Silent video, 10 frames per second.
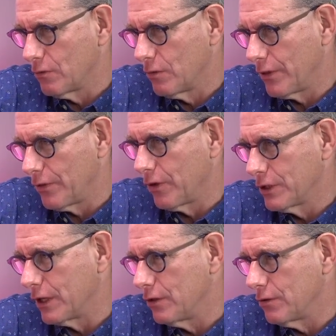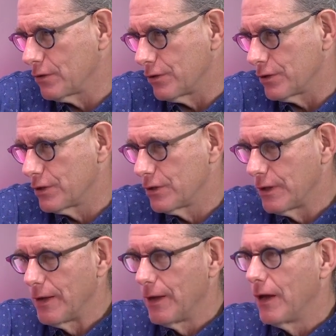with those end users.
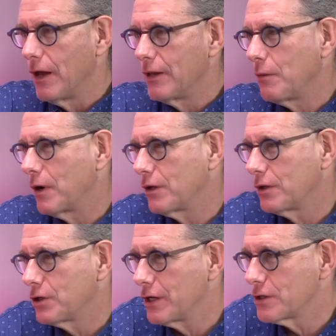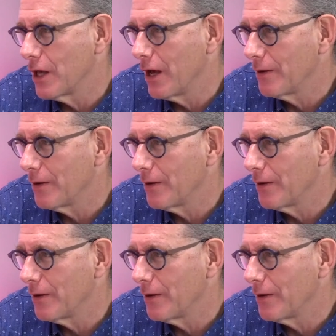And they wanted to change that.